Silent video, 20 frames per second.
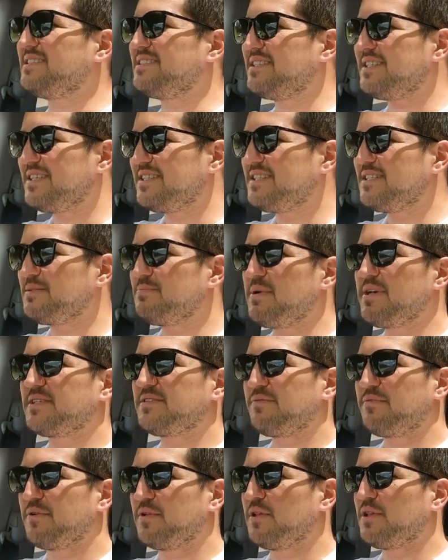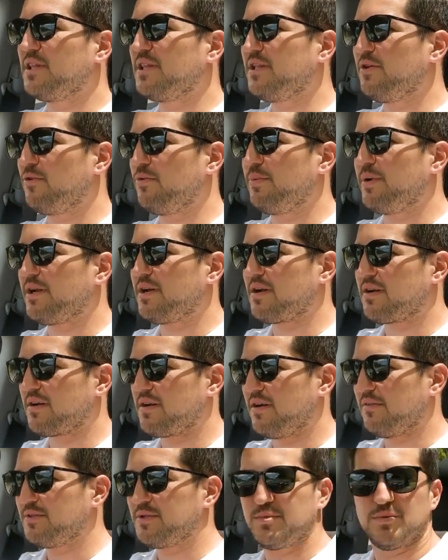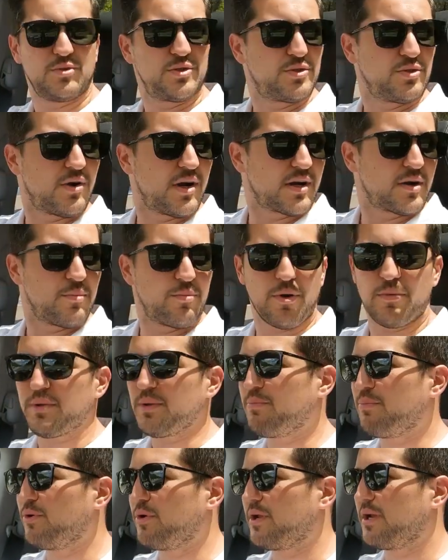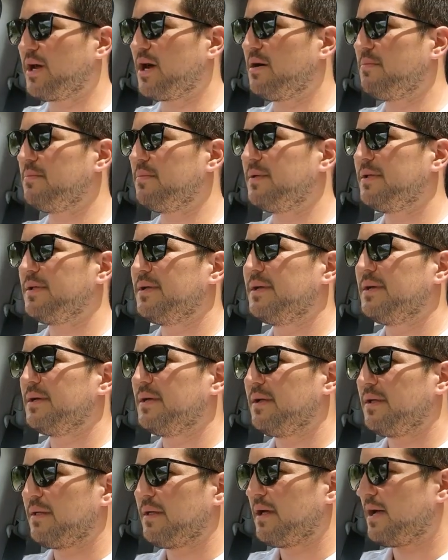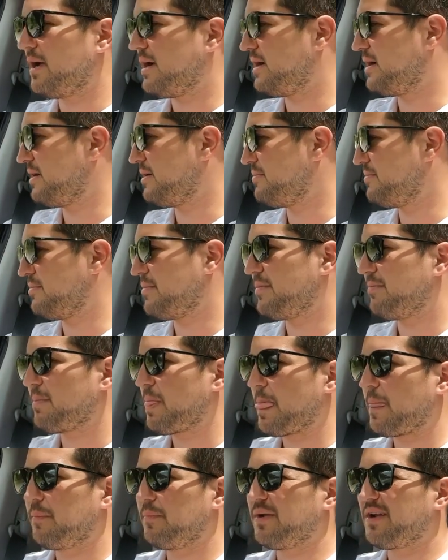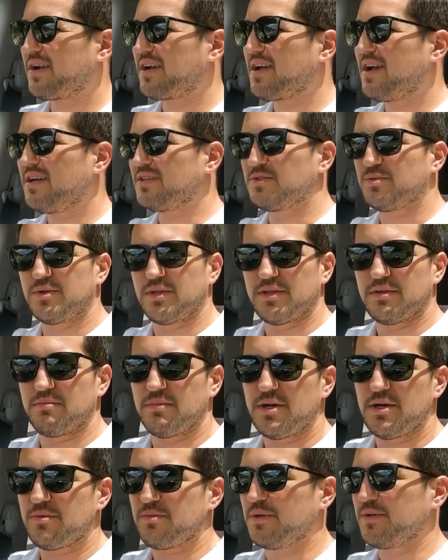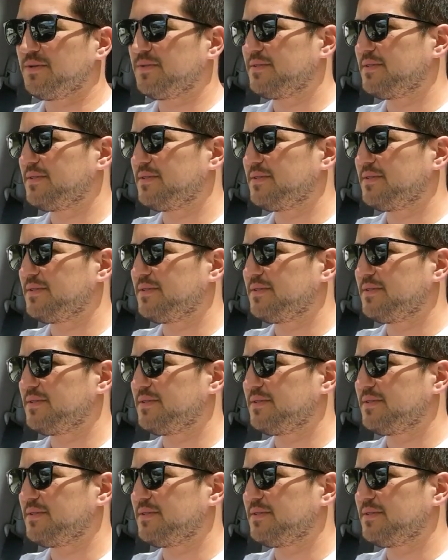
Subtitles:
it just makes it feel a little bit uncomfortable. Sure, I could probably put it up, but I can't do it at the moment.